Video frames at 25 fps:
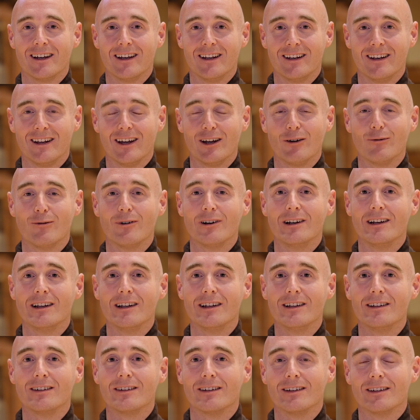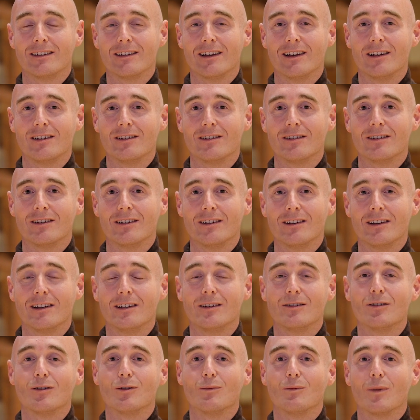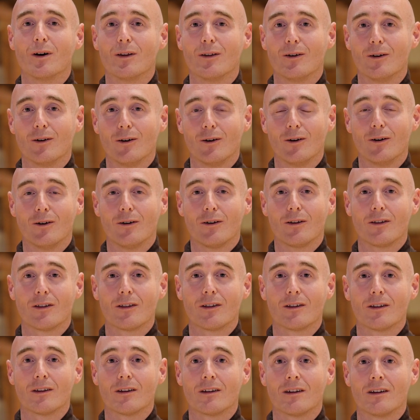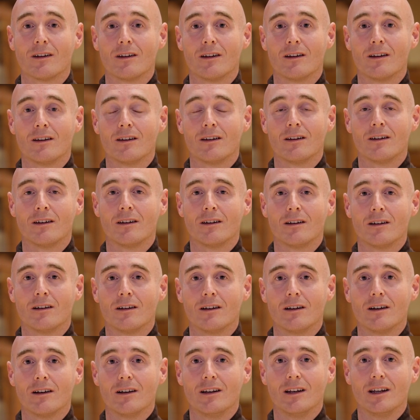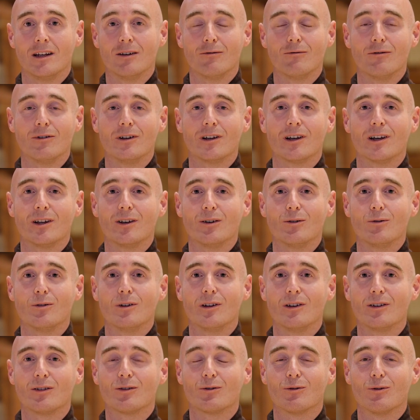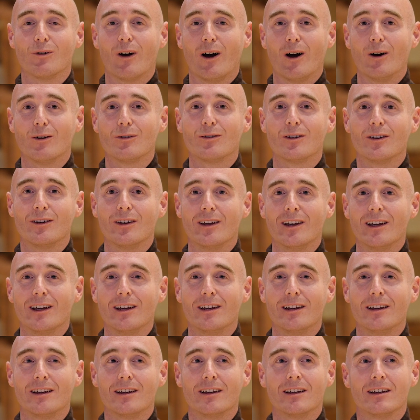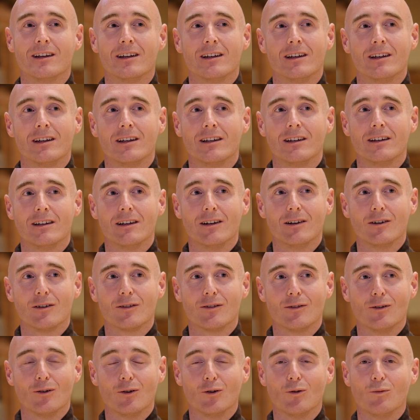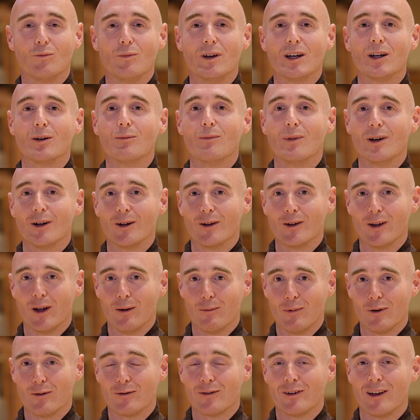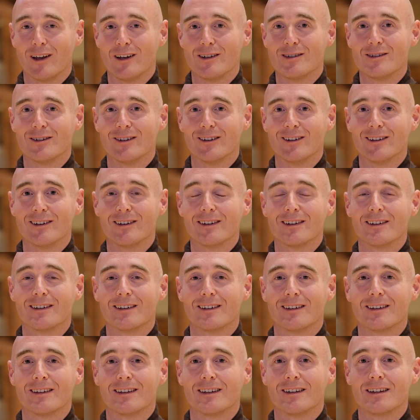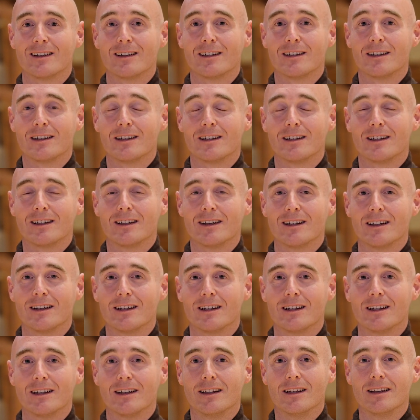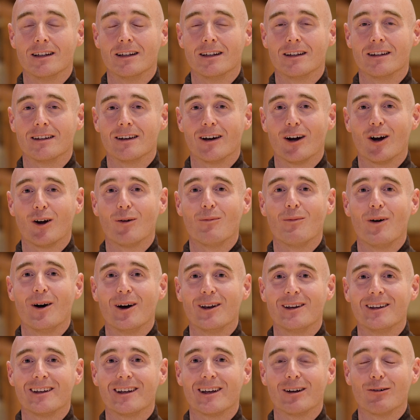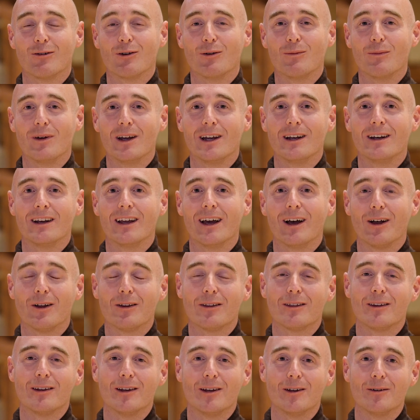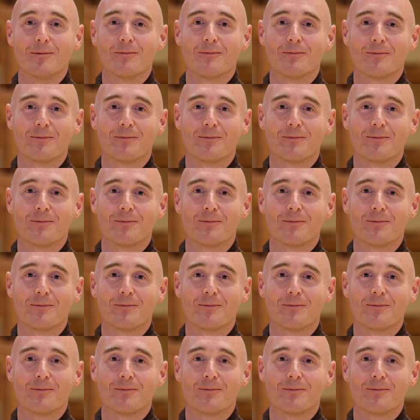And I release the tension into Mother Earth. And if we can do this throughout the day, there's no big build-up of tension. And our body can remain healthy.